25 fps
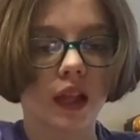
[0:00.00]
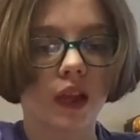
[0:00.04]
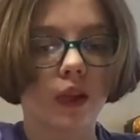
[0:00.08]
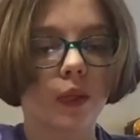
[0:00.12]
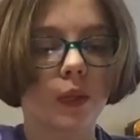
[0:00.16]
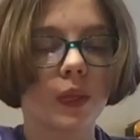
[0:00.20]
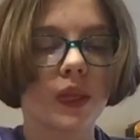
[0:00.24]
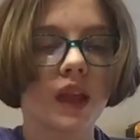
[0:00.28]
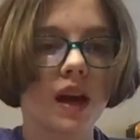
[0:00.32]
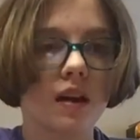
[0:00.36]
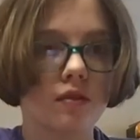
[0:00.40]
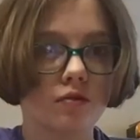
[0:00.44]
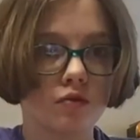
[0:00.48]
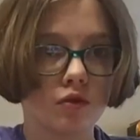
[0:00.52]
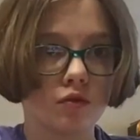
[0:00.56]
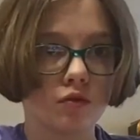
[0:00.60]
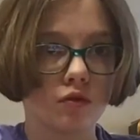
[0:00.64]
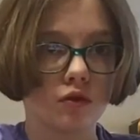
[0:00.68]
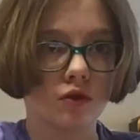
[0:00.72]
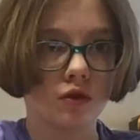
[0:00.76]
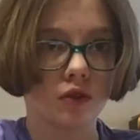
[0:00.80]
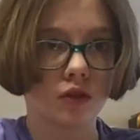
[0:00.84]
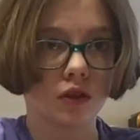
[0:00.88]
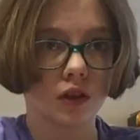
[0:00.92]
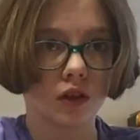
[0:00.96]
Now you
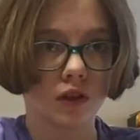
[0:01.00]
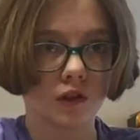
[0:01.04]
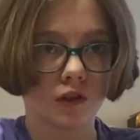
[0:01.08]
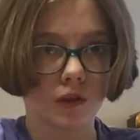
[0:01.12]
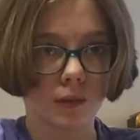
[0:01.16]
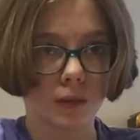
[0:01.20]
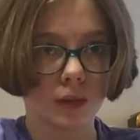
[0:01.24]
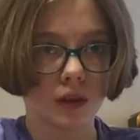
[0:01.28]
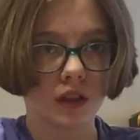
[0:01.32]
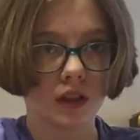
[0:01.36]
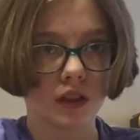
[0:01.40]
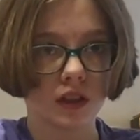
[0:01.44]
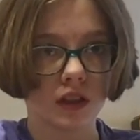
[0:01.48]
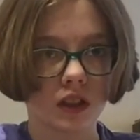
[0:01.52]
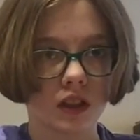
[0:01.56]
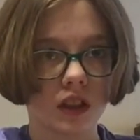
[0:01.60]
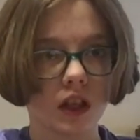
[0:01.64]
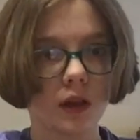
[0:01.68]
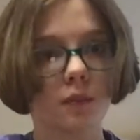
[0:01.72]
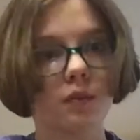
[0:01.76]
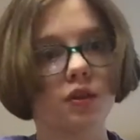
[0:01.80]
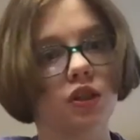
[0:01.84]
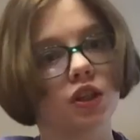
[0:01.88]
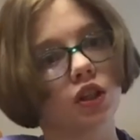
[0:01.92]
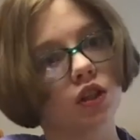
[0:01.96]
will repeat
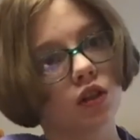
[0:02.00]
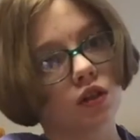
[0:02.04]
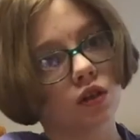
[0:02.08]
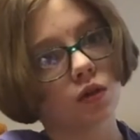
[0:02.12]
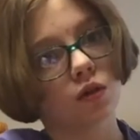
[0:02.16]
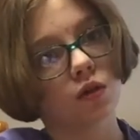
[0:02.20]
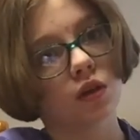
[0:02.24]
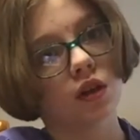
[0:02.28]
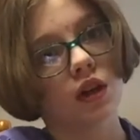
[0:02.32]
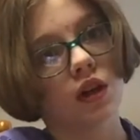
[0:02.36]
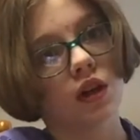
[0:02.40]
step 2